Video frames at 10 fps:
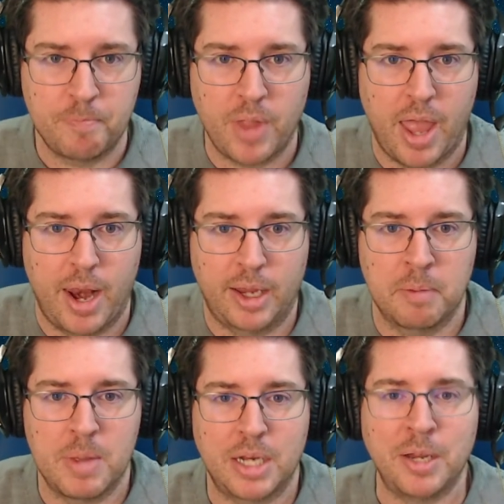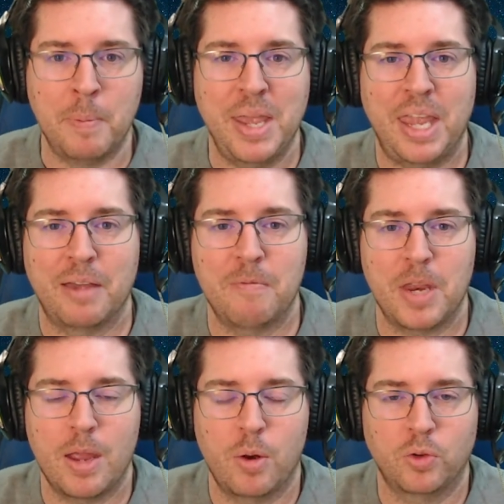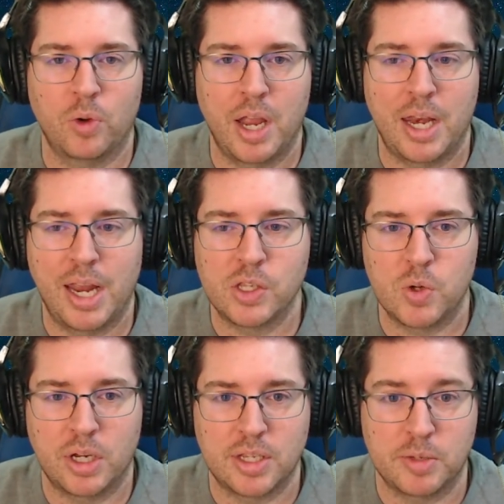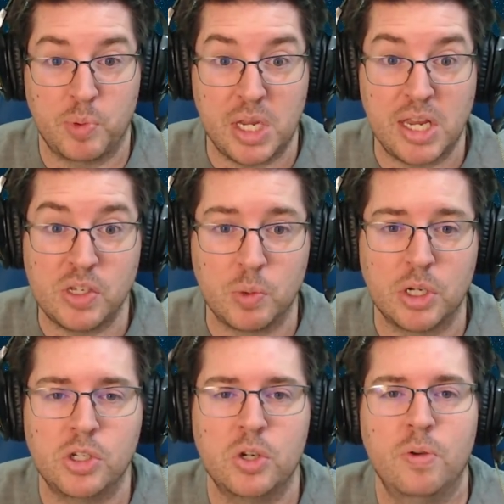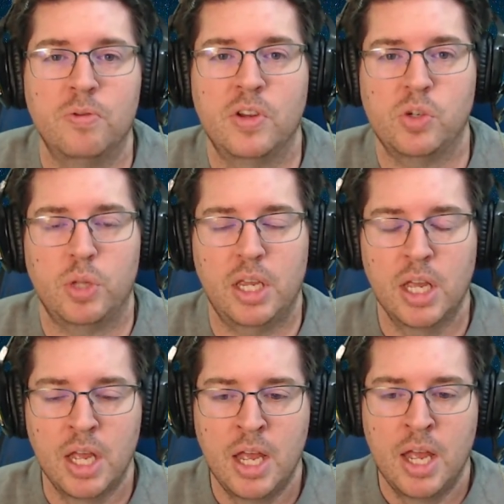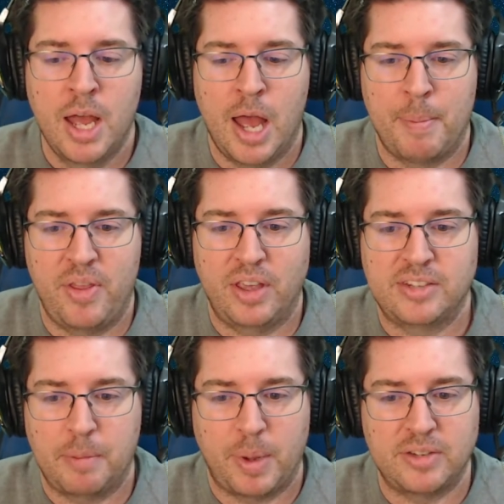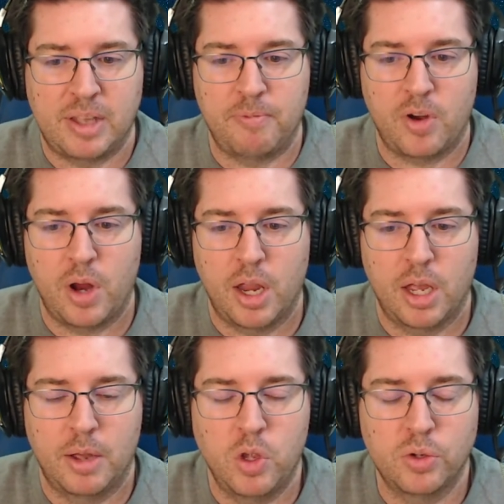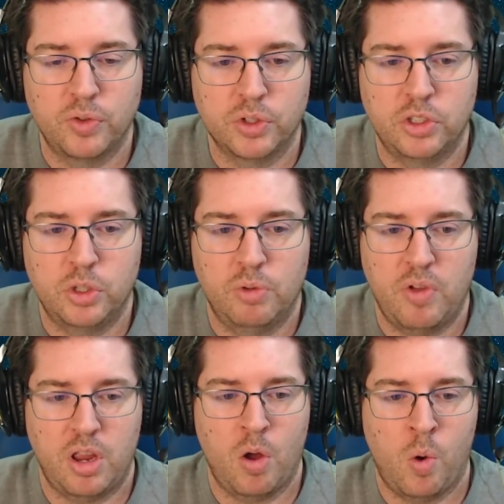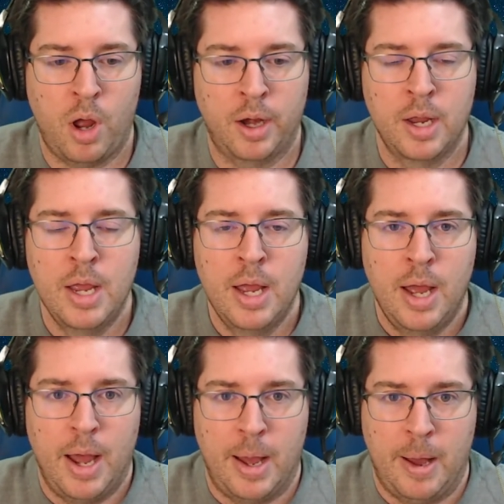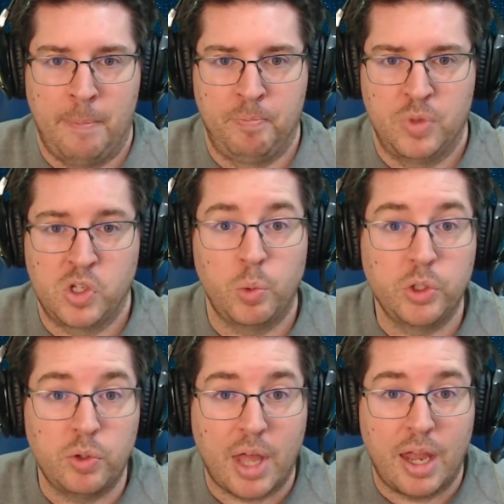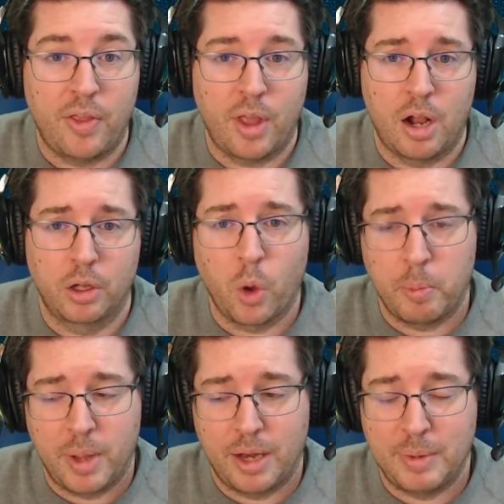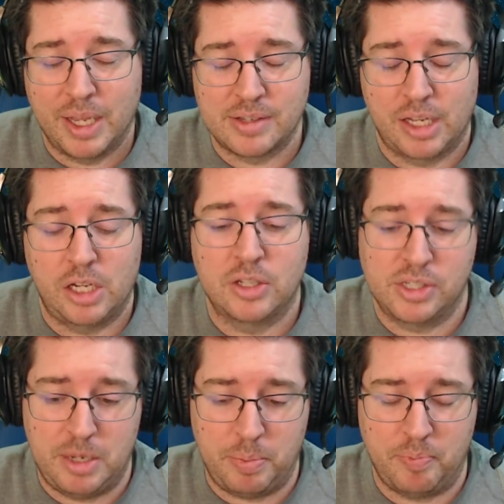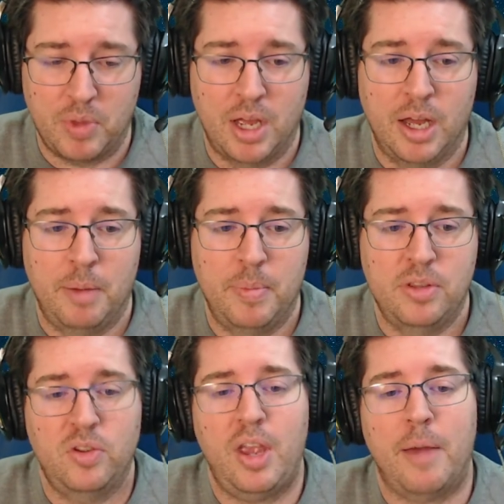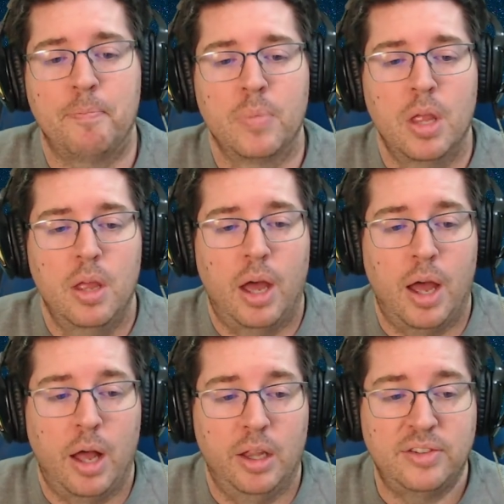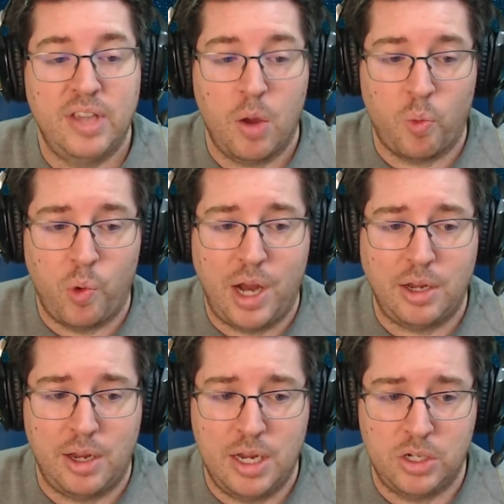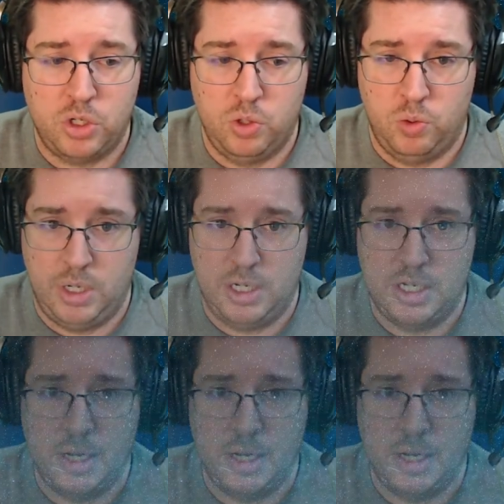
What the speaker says: and I committed to making a video to try and answer it because it's a pretty easy one to do, and visually, I think step by step, very useful to do a video on. So we'll do that, and then I'll go to bed because I need to sleep. So yeah, let's get right into it.